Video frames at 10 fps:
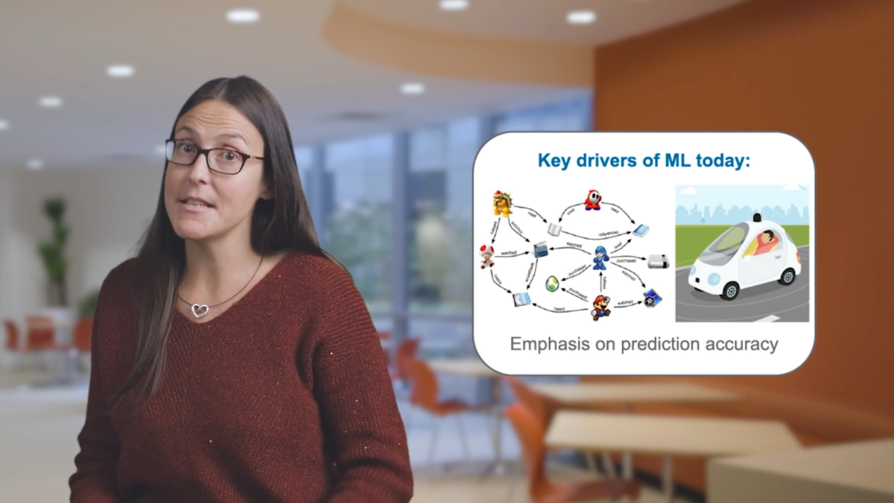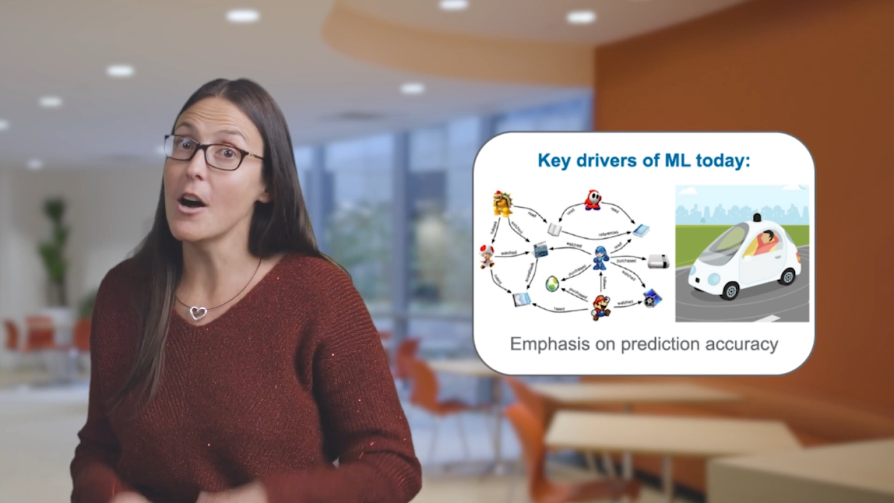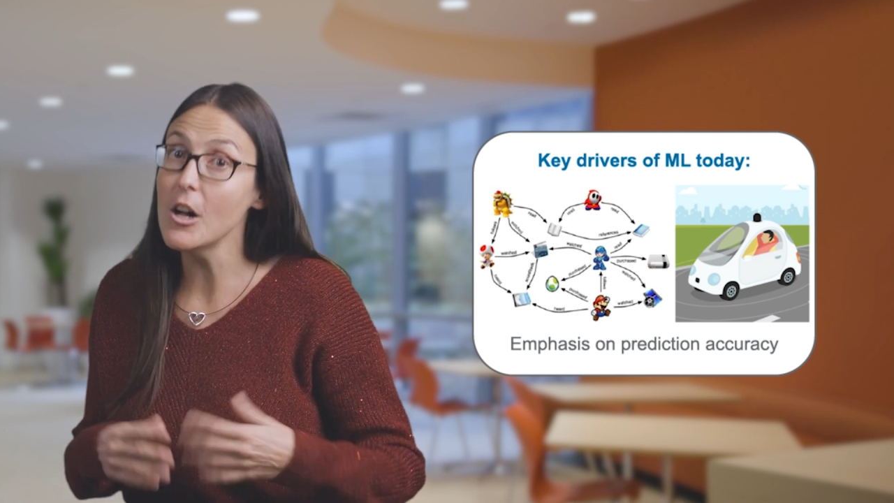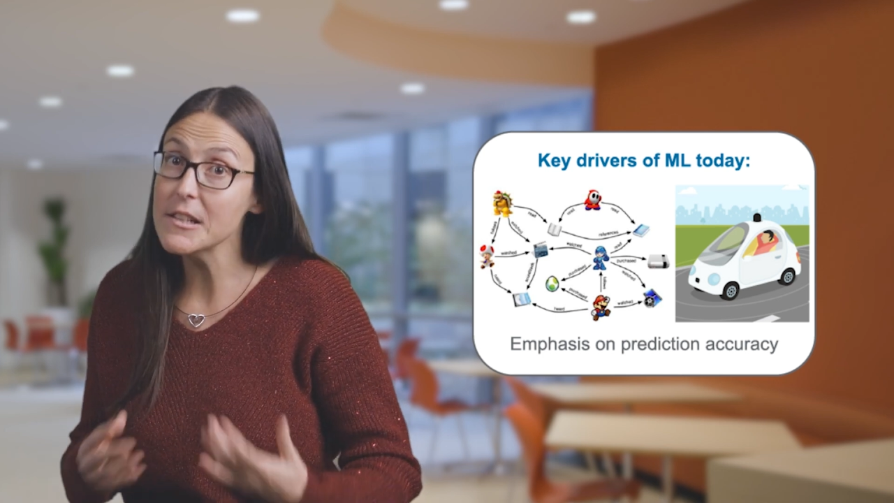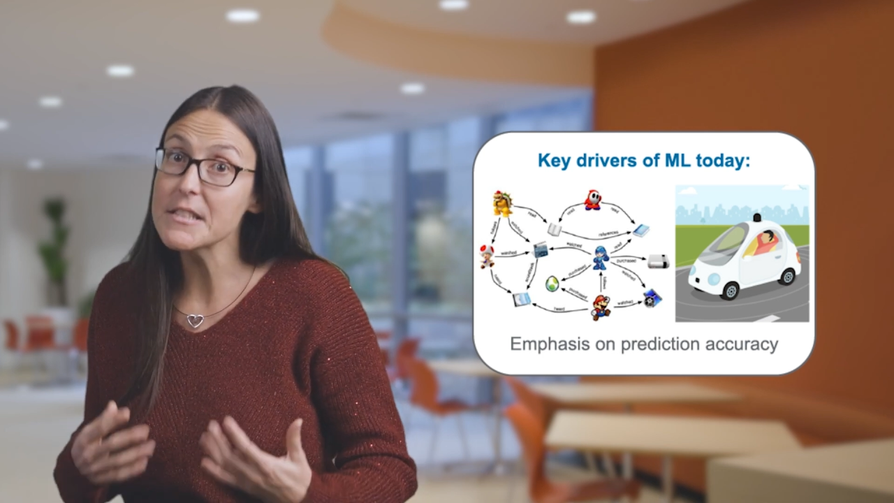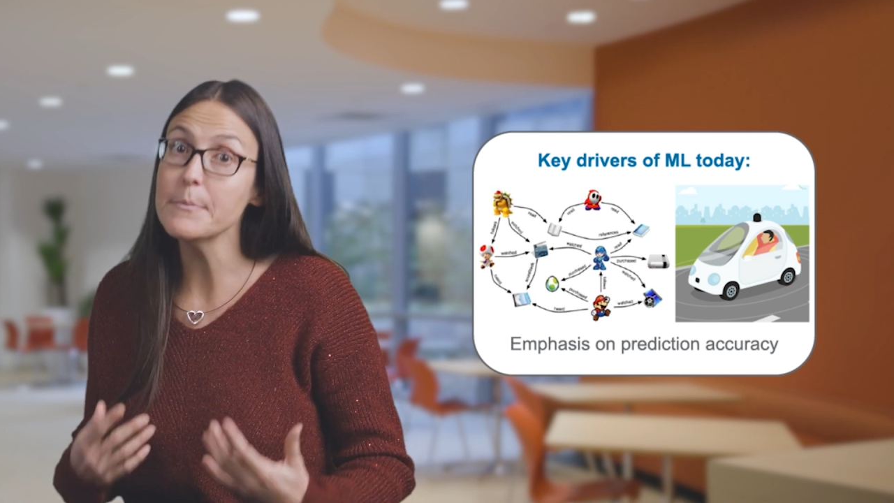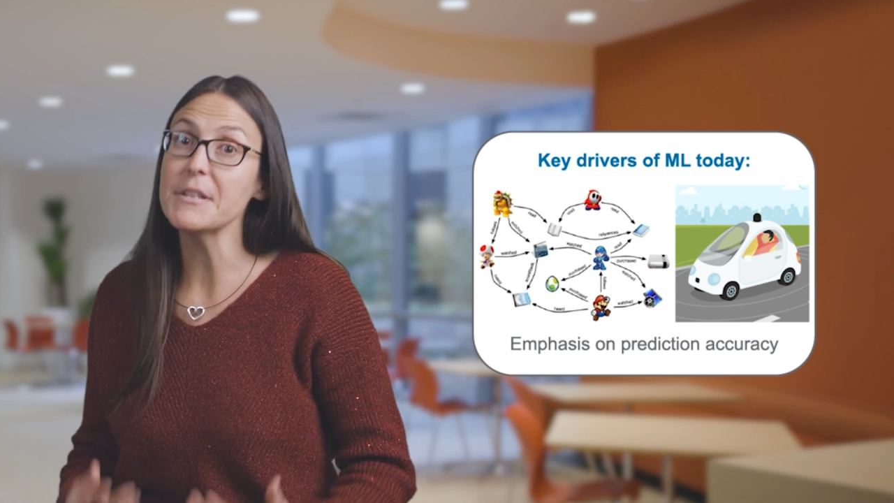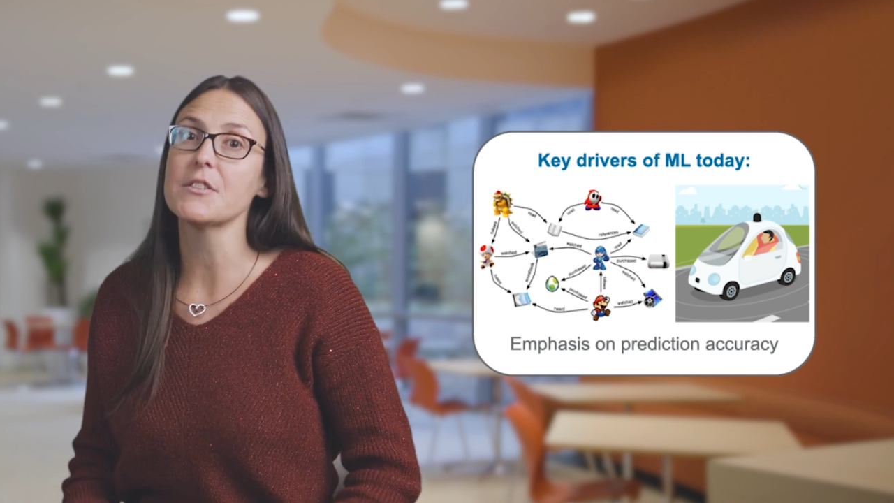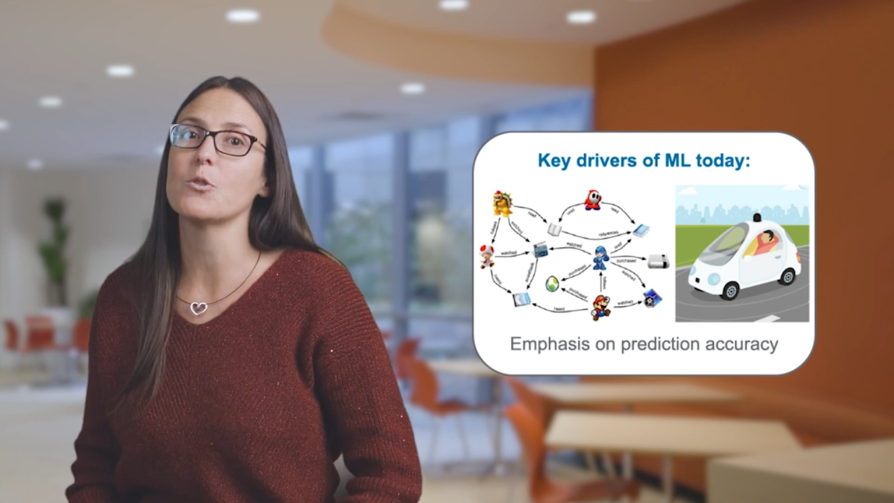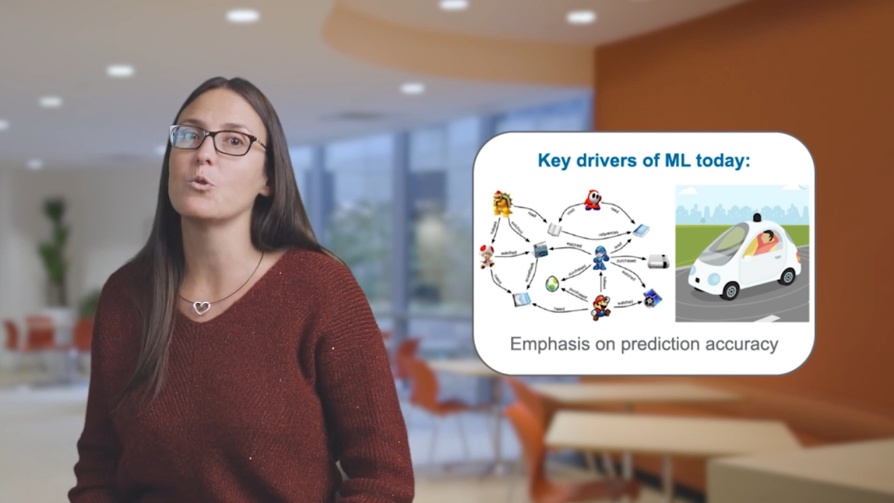the
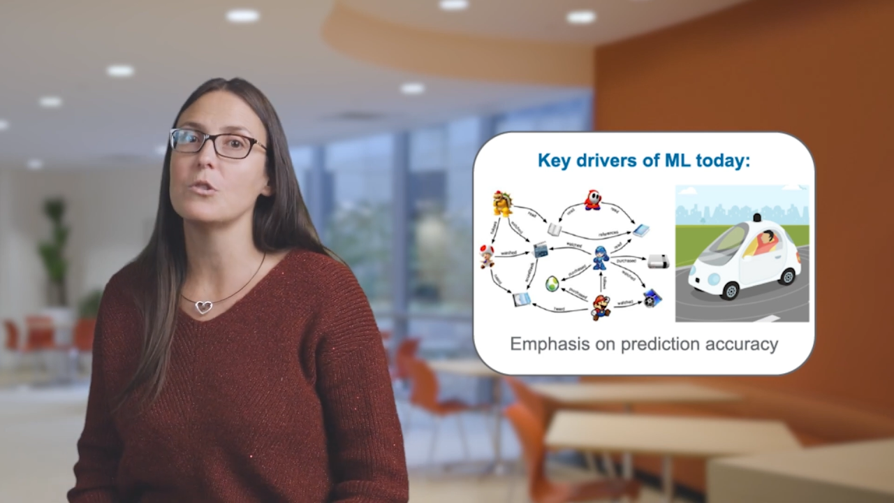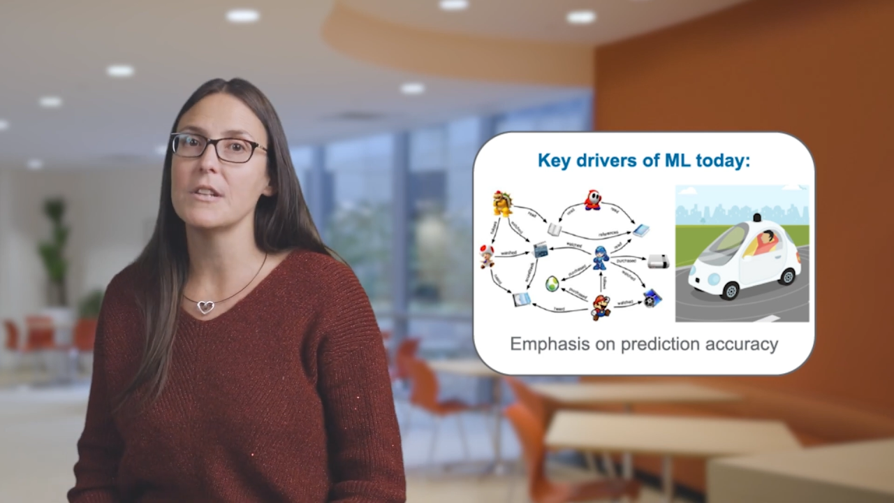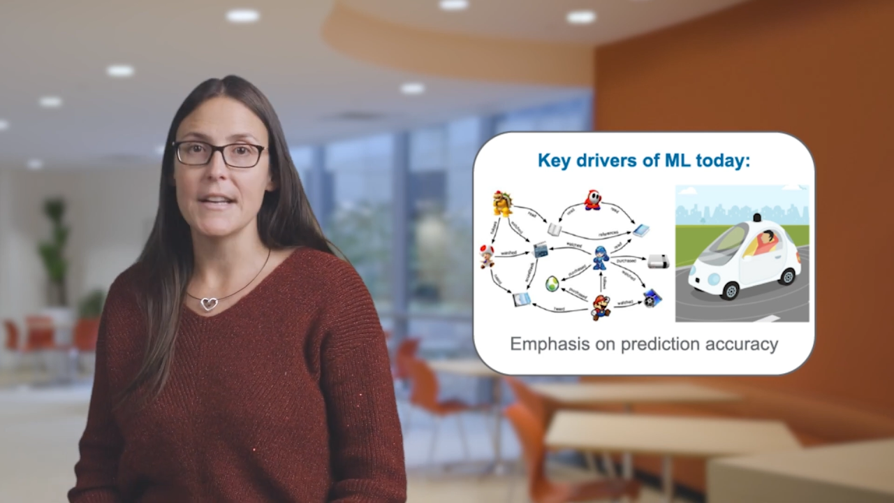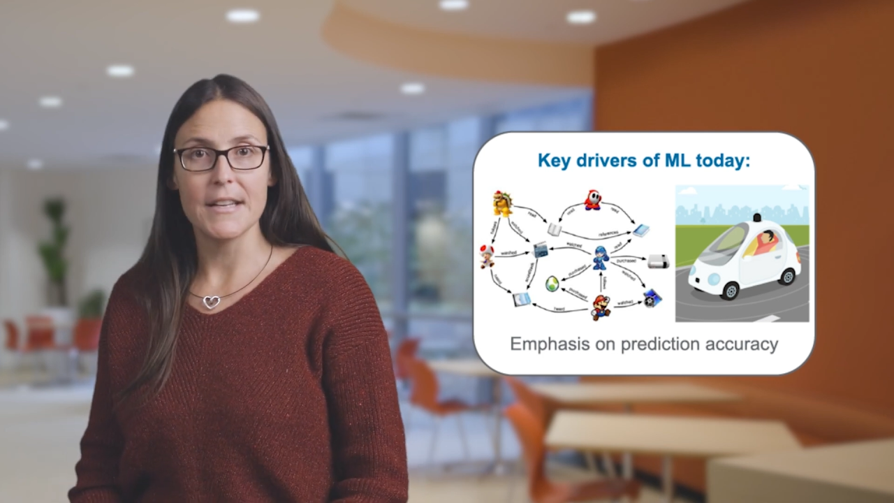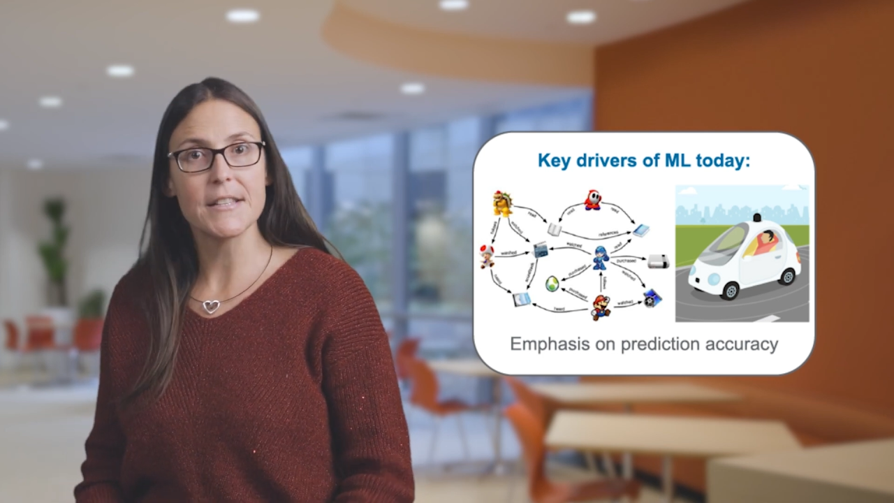ultimate goal